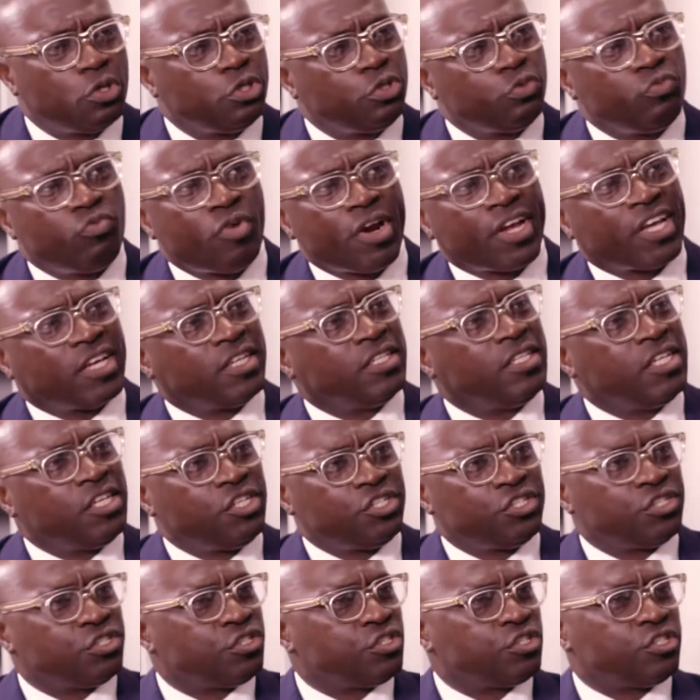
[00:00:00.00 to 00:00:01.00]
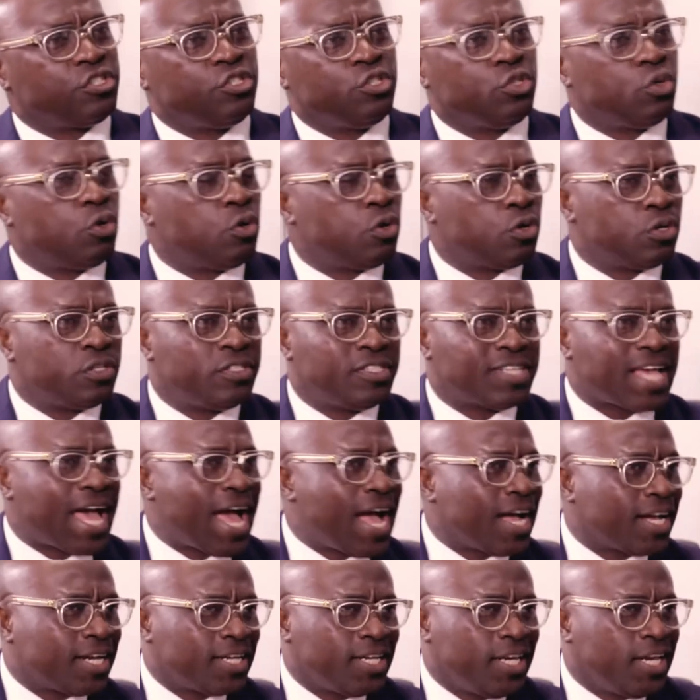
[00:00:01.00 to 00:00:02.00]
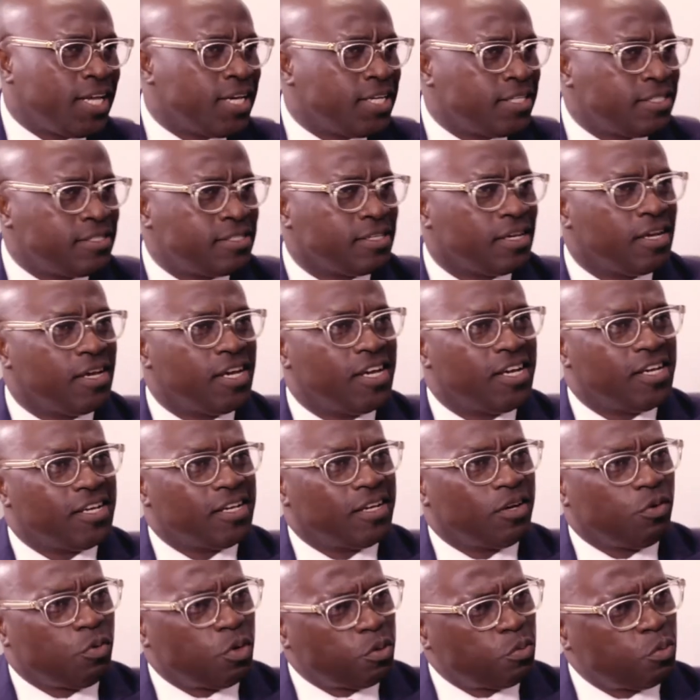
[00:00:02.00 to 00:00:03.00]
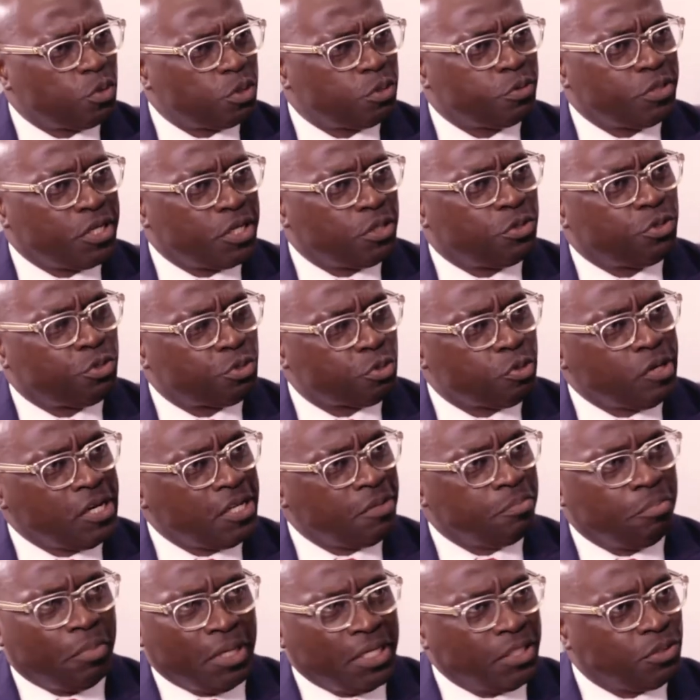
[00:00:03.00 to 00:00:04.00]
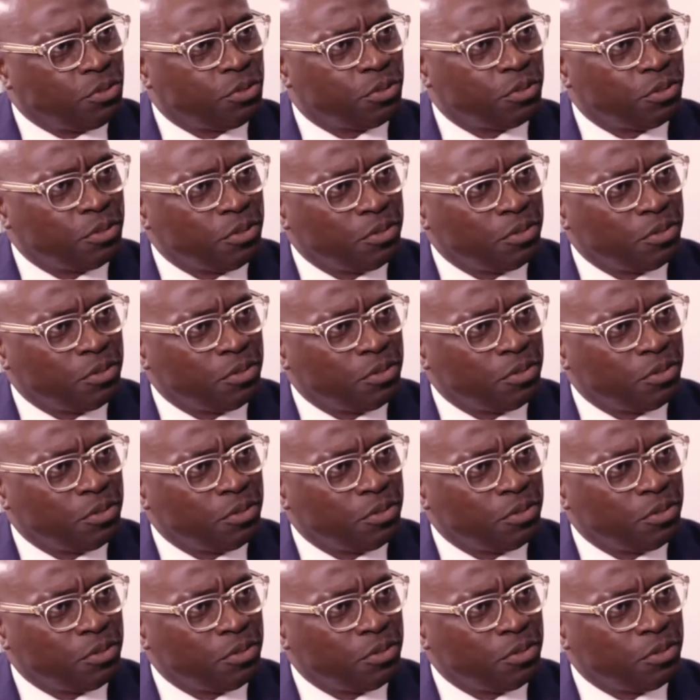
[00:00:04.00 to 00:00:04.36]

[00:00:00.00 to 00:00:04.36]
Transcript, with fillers: what do recognitions, nods, accolades, what, what do they truly mean to